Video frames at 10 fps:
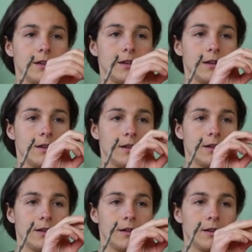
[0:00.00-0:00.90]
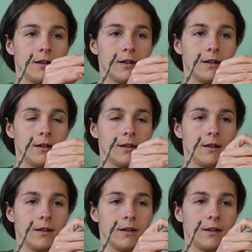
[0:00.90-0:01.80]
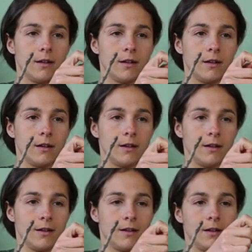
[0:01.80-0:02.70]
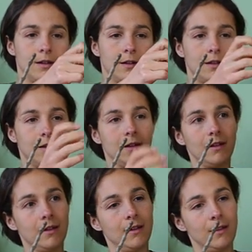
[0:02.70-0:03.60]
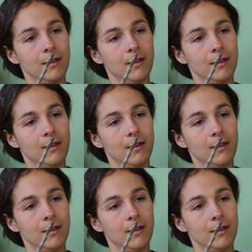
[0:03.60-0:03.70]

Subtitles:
Nothing is said.